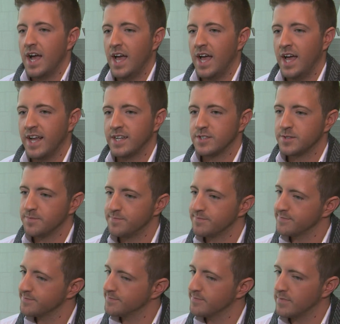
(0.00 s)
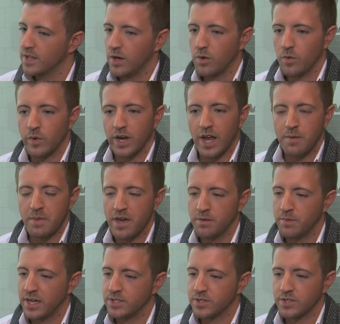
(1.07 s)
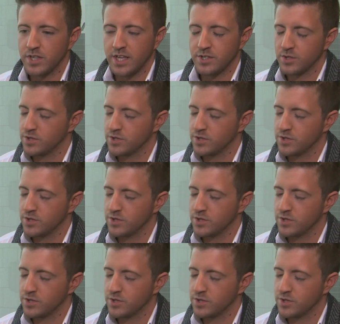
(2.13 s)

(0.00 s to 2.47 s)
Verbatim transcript: And when I met him, I just it